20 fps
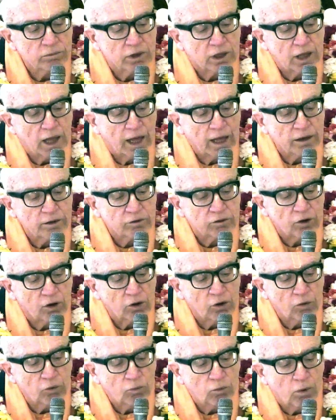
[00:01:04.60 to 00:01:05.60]

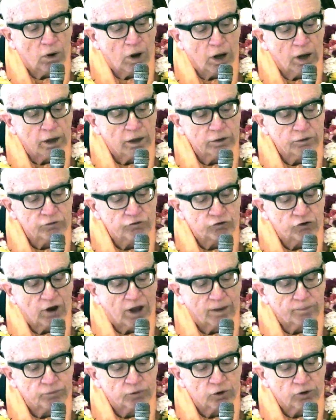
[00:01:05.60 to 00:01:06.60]
Canto 1,
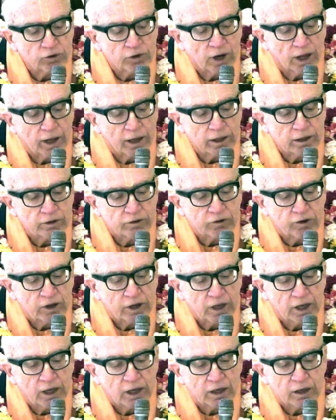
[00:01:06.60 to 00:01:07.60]
Chapter
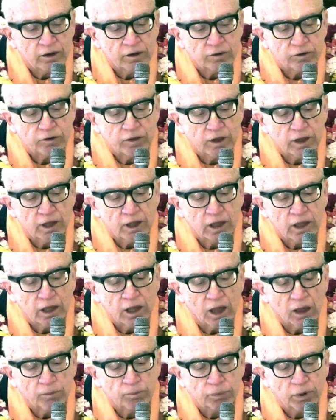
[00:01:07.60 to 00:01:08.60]
19, The
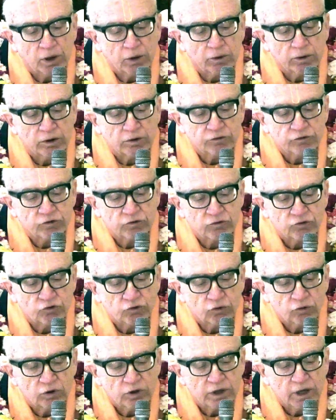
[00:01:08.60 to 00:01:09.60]
Appearance of
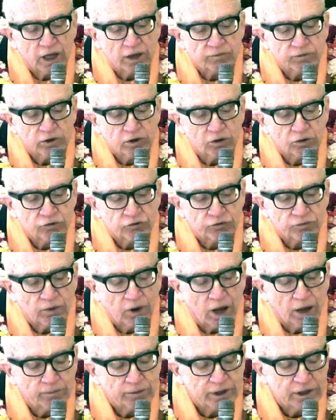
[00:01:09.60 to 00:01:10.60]
Shukadeva
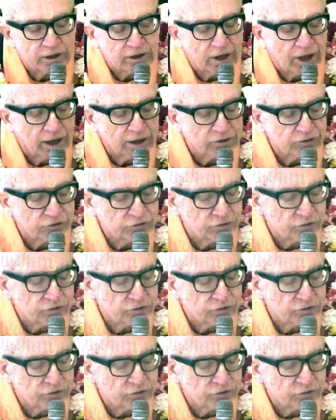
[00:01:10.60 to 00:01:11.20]
Goswami, Text